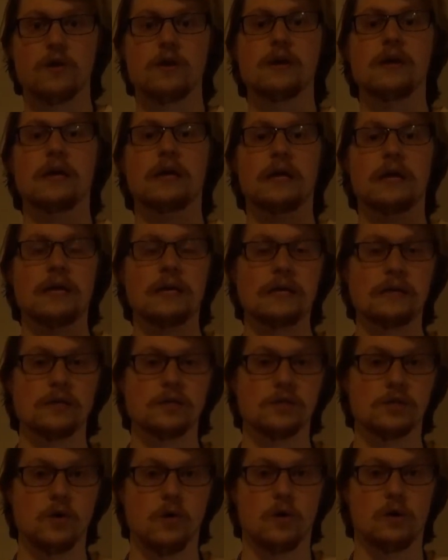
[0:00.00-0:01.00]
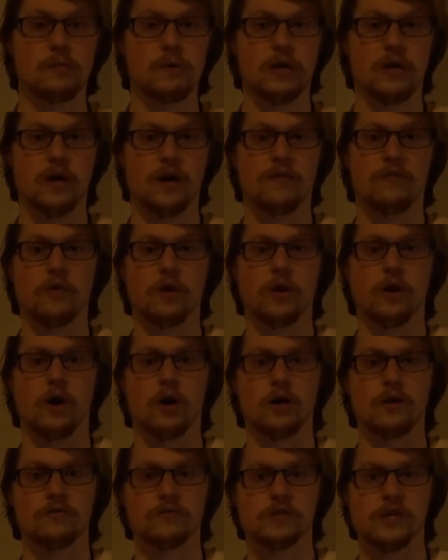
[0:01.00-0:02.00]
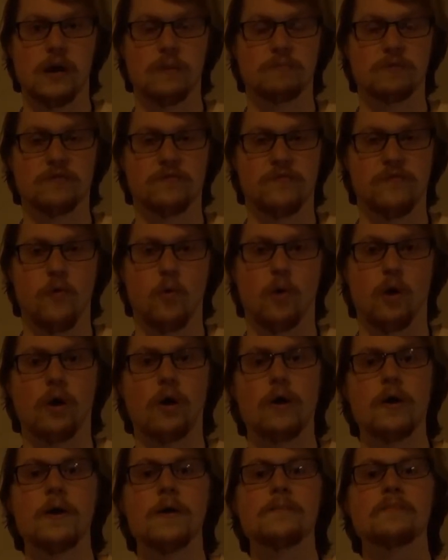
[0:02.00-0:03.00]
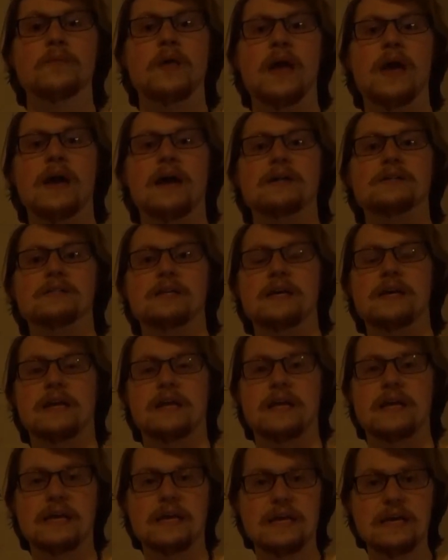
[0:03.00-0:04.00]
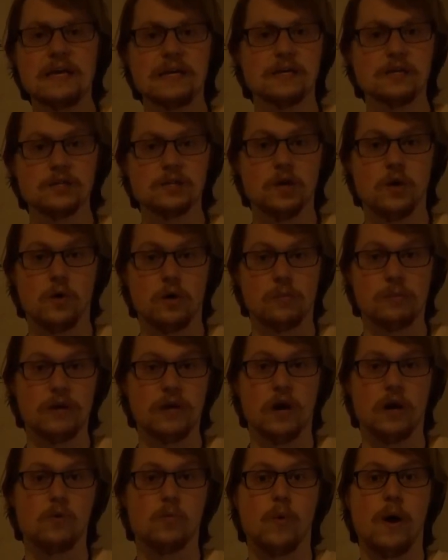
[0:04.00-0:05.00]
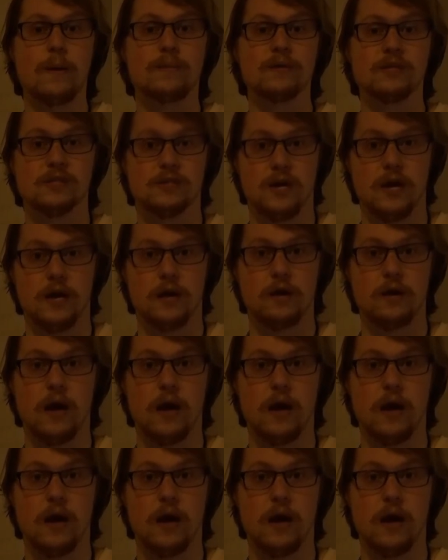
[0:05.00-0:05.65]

It is going to be covering all of chapter 4, and it is going to be on WebAssign.